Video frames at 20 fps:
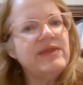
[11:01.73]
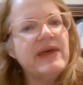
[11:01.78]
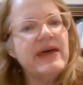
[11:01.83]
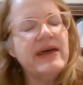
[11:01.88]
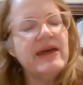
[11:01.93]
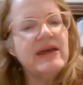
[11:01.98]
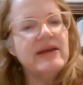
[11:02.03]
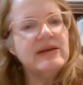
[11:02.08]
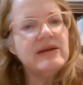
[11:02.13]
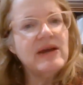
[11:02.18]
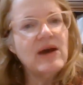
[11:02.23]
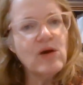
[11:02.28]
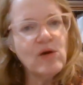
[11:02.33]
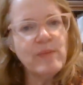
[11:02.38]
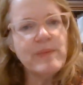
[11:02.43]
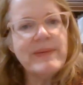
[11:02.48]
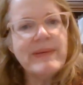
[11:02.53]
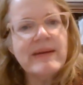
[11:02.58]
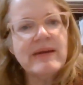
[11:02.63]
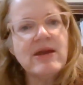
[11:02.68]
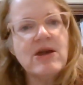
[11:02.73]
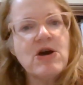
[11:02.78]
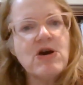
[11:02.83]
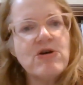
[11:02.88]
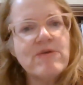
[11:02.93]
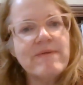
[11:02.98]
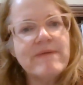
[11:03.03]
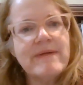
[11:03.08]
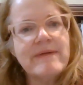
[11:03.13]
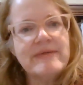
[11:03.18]
the opium
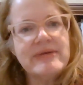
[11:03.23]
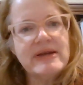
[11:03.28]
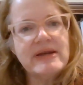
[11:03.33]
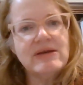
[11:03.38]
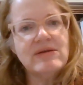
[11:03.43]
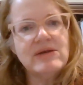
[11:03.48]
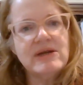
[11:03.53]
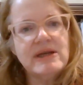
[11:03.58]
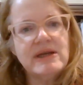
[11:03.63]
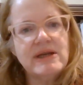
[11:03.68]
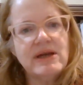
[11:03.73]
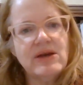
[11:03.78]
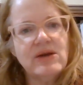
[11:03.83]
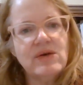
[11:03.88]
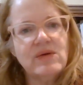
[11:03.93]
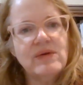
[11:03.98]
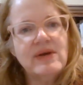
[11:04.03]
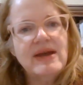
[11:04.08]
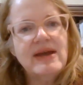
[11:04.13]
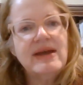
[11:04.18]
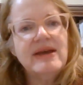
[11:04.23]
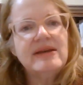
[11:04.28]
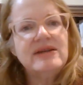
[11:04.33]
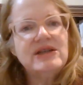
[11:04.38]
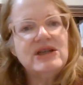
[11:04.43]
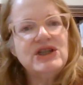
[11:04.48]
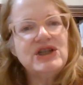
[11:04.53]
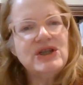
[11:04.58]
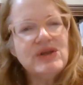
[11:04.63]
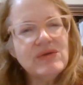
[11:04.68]
coat from Deer and Doe?
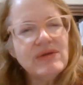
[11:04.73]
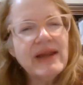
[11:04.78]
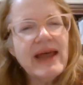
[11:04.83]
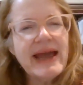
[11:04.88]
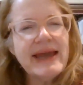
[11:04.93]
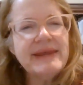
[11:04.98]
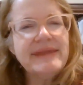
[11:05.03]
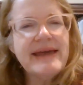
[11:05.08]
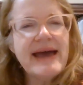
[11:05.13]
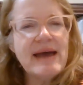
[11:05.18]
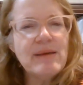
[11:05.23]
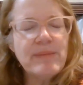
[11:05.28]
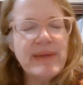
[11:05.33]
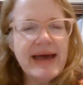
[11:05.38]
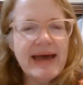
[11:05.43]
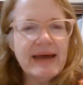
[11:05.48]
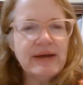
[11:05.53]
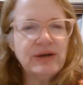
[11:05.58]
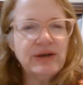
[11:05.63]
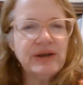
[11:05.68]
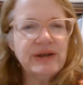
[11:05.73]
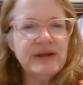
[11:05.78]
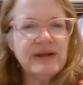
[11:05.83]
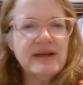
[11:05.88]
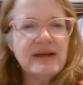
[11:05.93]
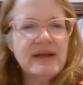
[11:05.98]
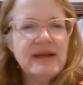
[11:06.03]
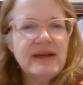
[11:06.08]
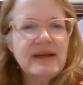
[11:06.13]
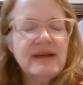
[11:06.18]
Did you like that pattern?
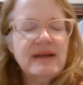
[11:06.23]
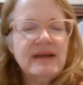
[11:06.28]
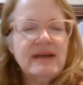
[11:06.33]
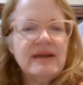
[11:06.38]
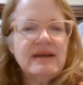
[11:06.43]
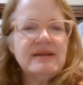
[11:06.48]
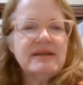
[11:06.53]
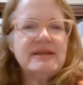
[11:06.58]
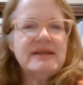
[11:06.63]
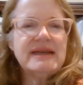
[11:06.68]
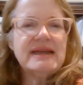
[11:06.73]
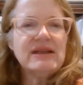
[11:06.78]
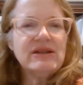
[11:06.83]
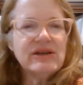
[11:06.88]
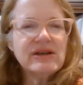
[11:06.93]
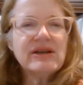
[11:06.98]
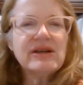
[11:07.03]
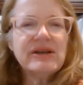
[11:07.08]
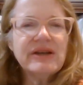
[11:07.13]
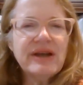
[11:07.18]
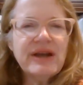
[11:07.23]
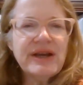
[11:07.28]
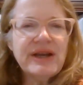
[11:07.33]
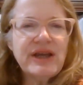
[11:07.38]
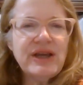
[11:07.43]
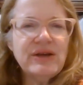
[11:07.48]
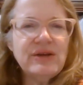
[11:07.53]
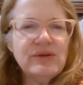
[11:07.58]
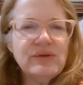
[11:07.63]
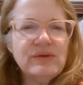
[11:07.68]
Did it look good on
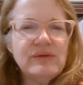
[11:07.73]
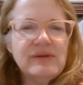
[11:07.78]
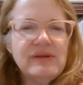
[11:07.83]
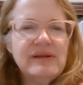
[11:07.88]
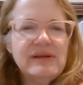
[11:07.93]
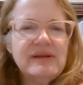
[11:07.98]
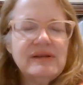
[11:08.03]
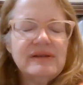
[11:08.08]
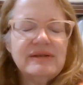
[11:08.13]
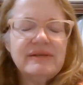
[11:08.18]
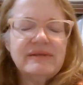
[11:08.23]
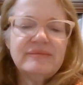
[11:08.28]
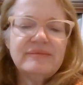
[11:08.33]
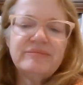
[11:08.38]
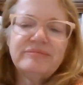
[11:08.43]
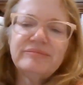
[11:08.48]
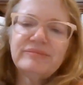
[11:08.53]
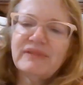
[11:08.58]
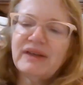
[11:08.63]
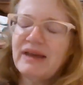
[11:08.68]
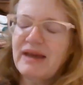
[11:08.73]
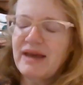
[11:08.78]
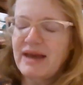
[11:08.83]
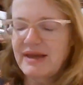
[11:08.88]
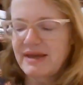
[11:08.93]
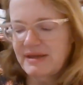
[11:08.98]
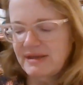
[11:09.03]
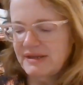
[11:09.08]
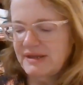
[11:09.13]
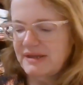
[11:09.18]
you?
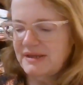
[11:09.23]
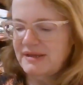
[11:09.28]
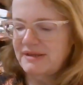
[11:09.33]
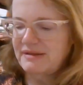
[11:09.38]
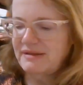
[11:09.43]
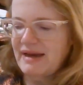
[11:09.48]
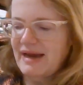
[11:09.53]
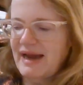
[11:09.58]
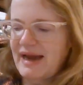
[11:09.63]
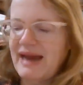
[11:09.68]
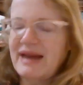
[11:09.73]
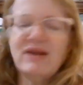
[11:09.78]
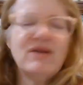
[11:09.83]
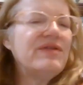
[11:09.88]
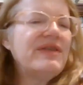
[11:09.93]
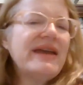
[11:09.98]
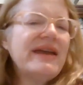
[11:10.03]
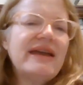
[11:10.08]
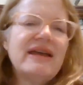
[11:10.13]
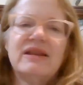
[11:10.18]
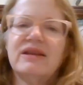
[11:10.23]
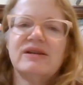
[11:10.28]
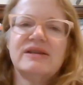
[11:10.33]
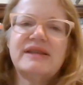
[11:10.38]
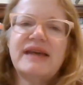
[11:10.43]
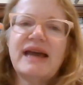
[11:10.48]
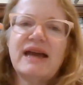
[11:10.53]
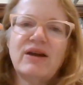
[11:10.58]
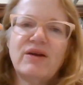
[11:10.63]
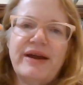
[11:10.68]
Because I don't think it looks
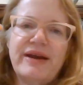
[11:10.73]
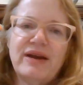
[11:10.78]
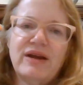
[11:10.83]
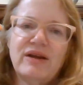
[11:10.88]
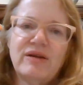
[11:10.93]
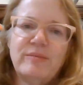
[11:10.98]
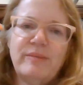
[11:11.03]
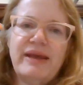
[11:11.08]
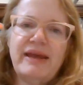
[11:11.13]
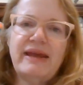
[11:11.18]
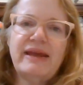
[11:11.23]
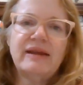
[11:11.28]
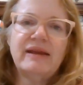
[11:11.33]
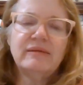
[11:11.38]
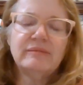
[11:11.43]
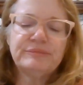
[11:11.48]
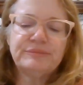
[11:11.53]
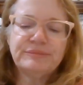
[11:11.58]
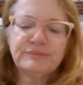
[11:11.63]
that great on me.